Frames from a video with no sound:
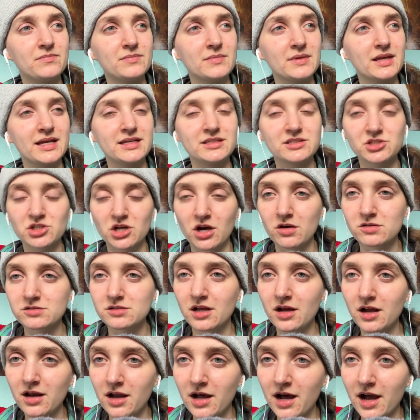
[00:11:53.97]
Is Charles
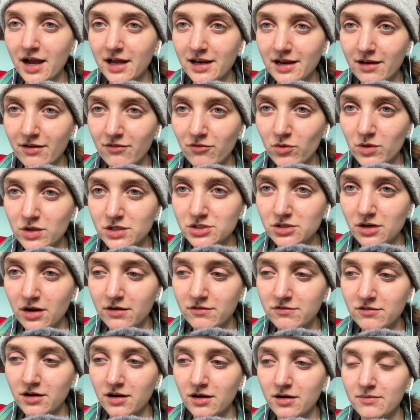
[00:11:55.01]
Leclerc an F1
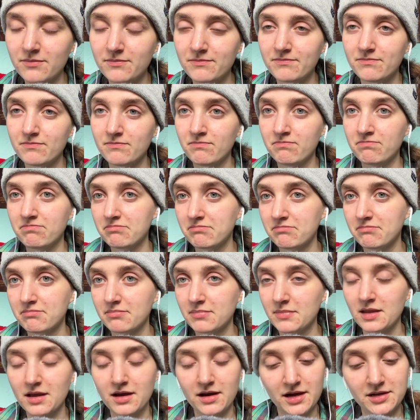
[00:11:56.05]
driver?
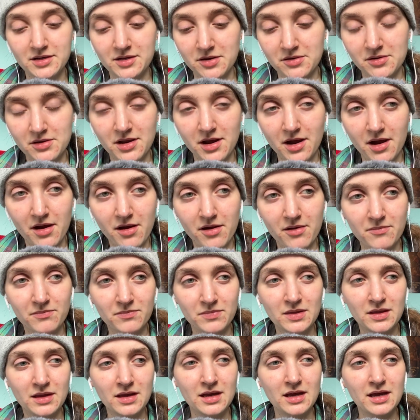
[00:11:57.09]
I don't
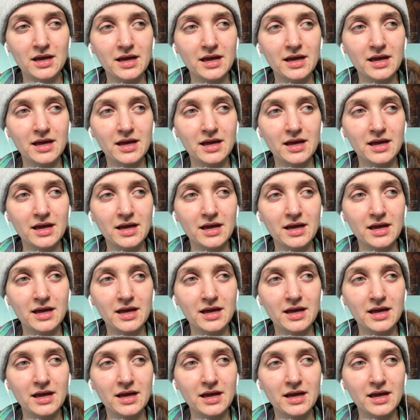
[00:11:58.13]
know.